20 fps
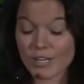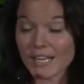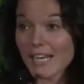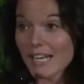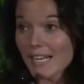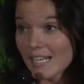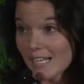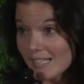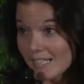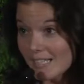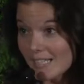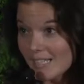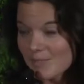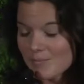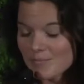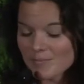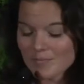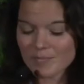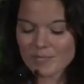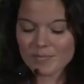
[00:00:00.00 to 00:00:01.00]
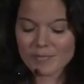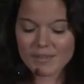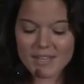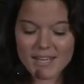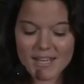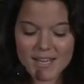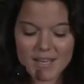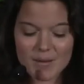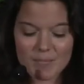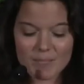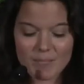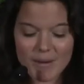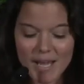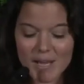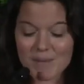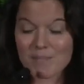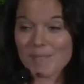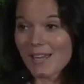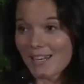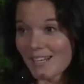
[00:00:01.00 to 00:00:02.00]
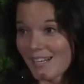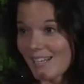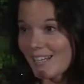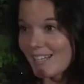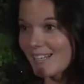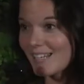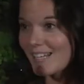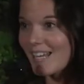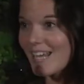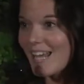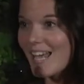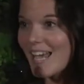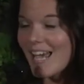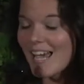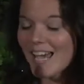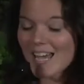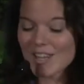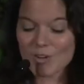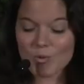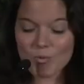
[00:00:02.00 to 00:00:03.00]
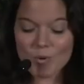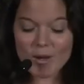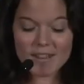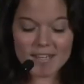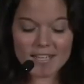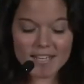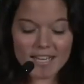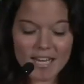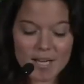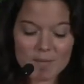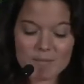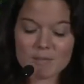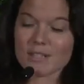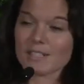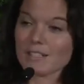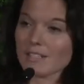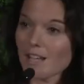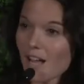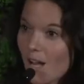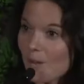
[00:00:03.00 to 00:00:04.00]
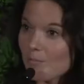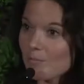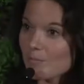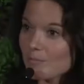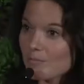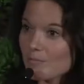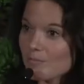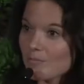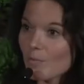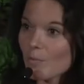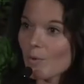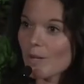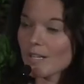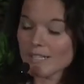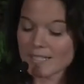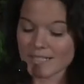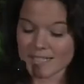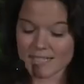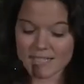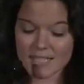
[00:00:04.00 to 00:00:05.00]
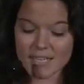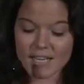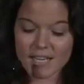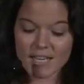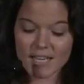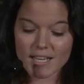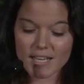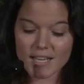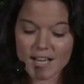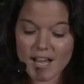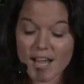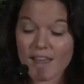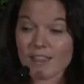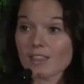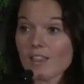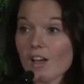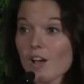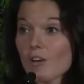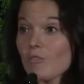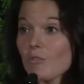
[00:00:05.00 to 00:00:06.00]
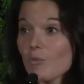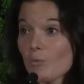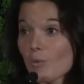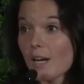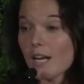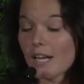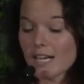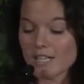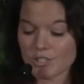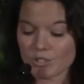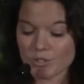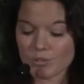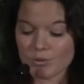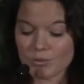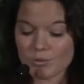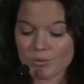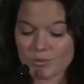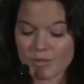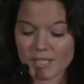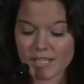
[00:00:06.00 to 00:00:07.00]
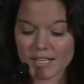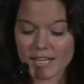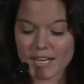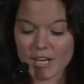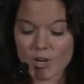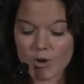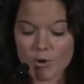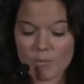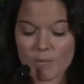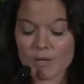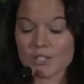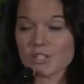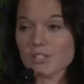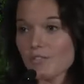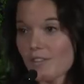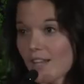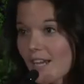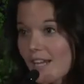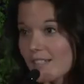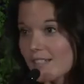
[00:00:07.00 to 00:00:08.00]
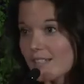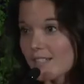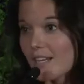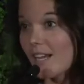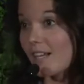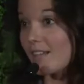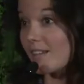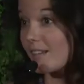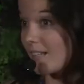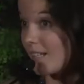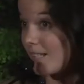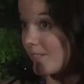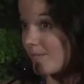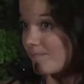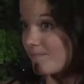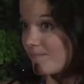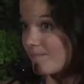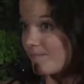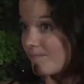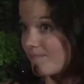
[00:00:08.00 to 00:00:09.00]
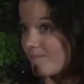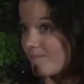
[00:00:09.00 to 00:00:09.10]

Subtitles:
organically by many. And the one that came to the top was, I love what I do, and I owe much of that to Kathleen.